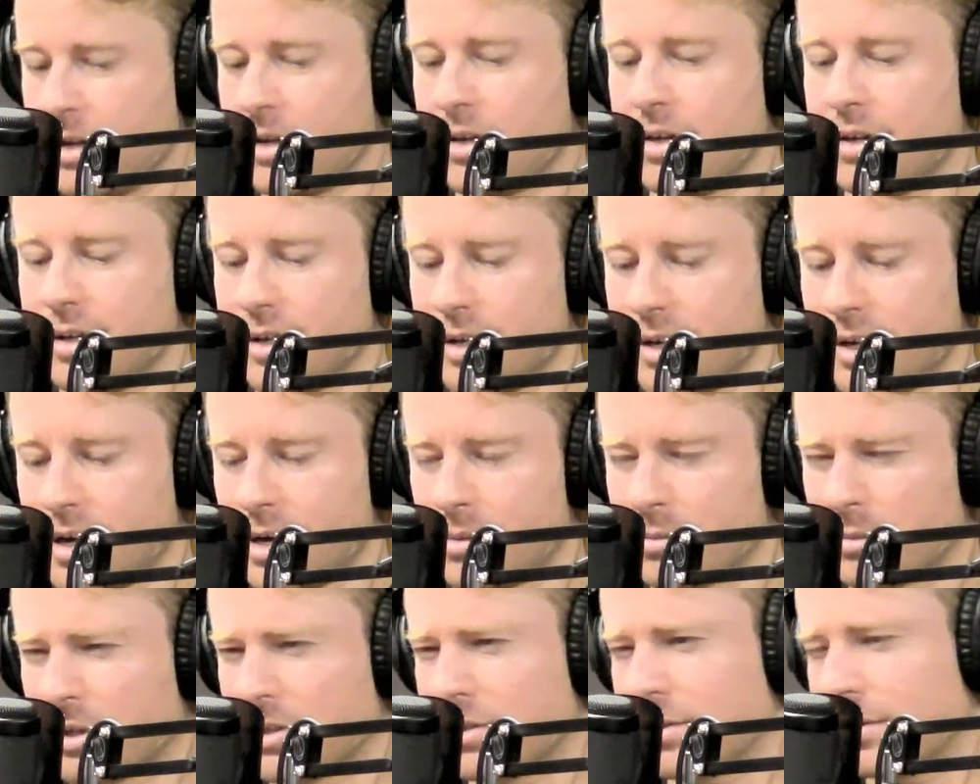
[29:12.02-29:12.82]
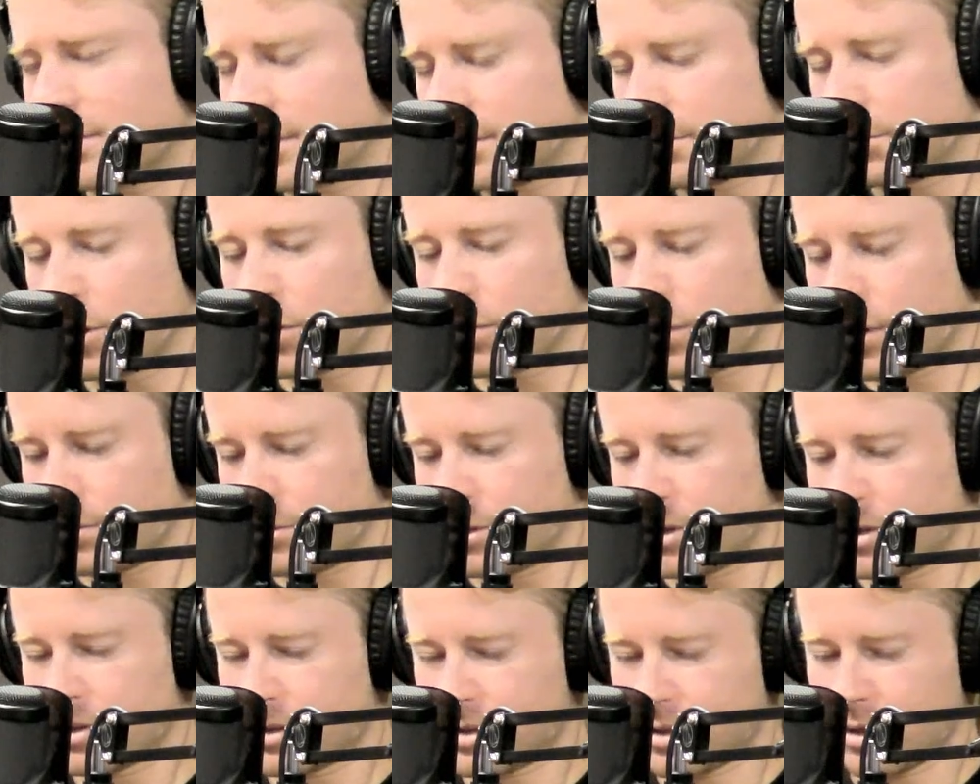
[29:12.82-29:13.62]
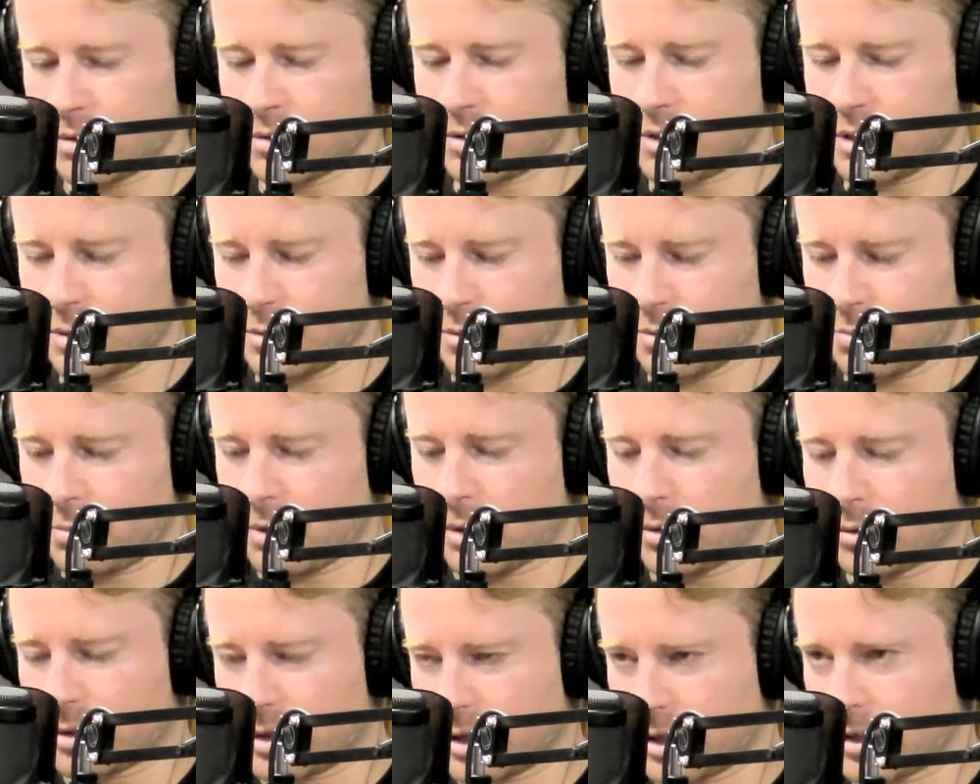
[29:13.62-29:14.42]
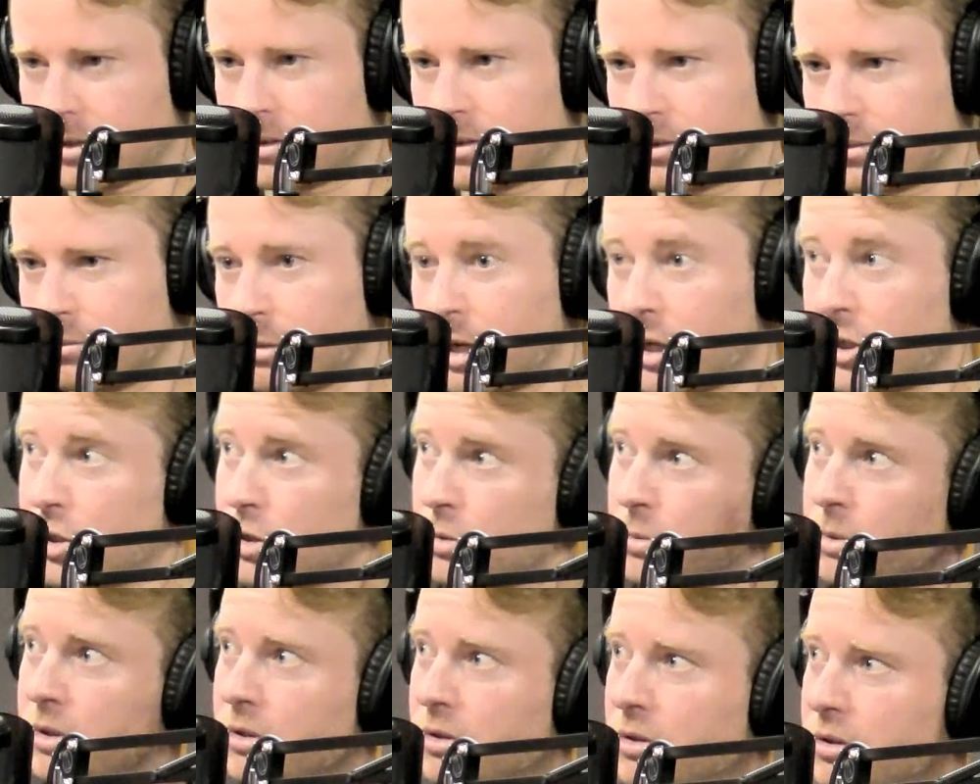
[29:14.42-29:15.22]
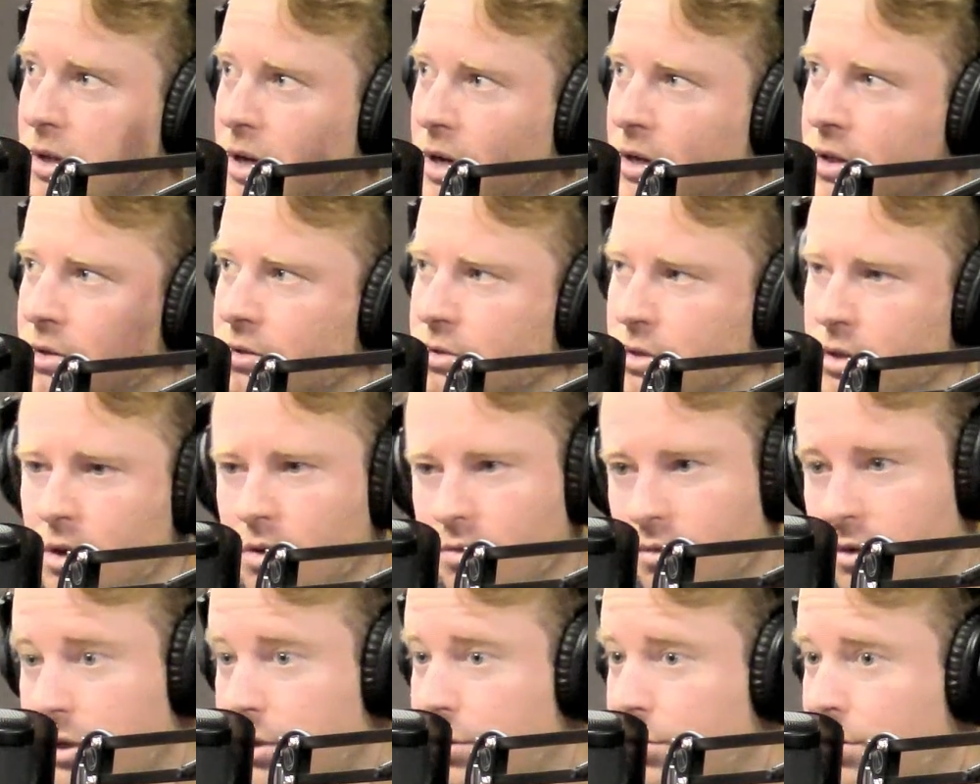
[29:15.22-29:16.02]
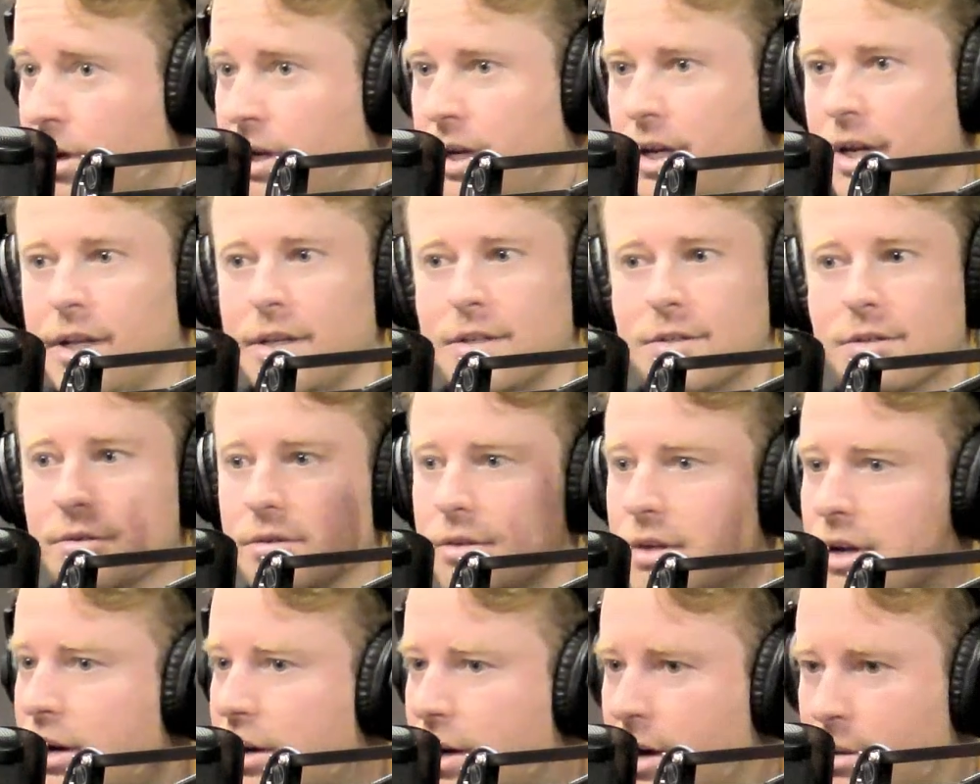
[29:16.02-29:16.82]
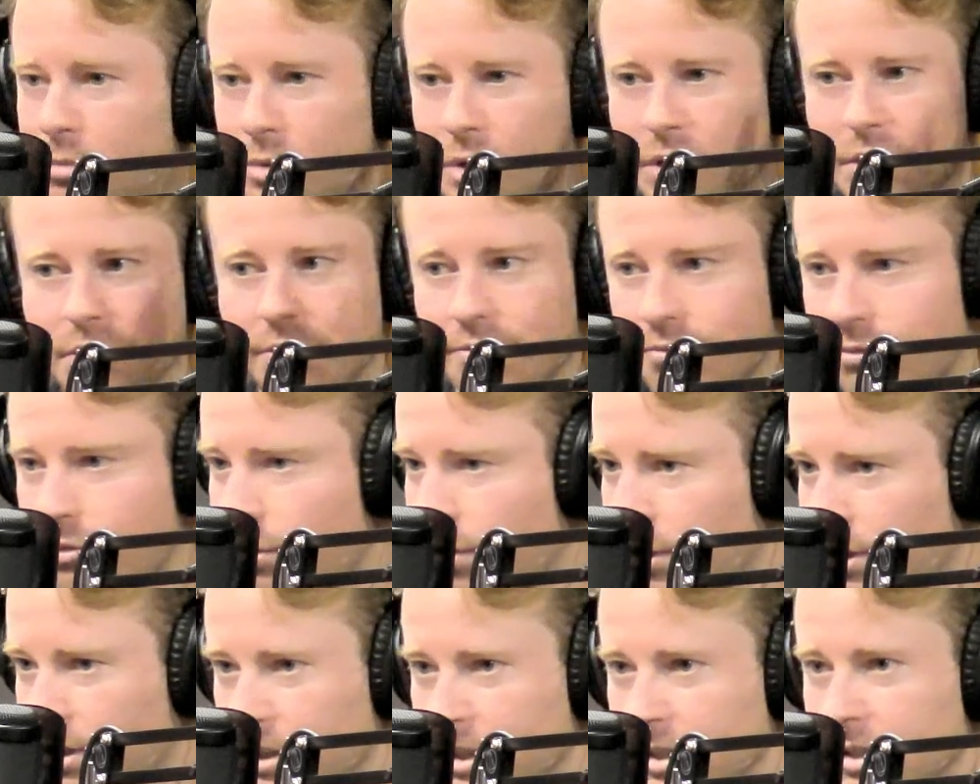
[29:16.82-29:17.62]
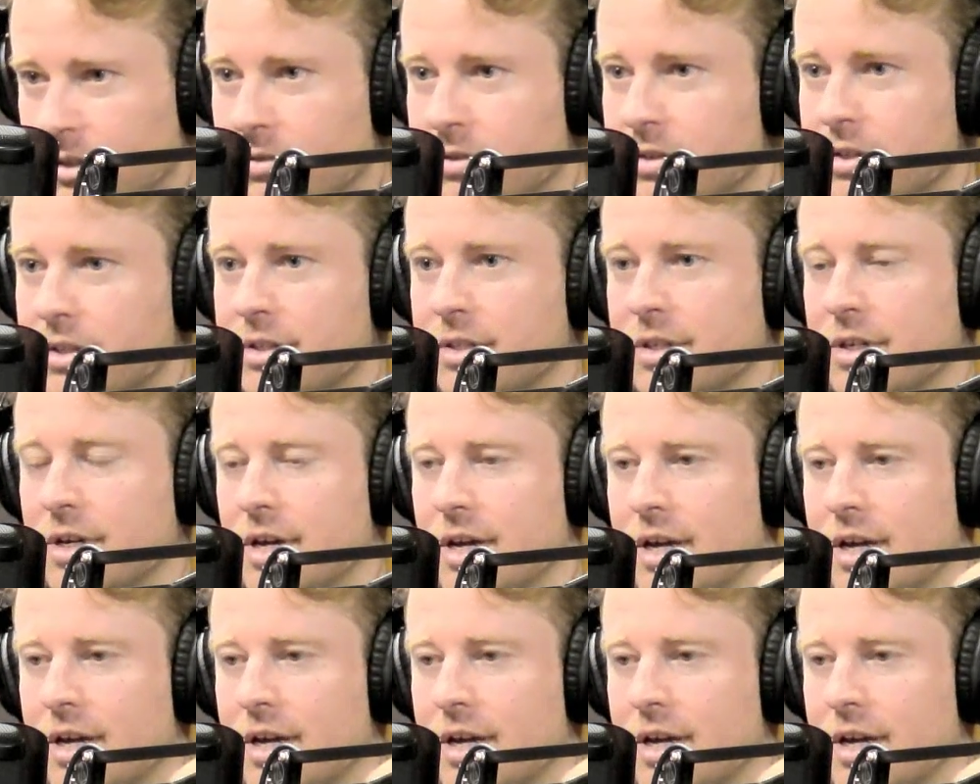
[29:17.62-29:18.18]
because there's some equipment associated with building, make sure we learn how to use the overhead cranes, learn how to operate the forklifts.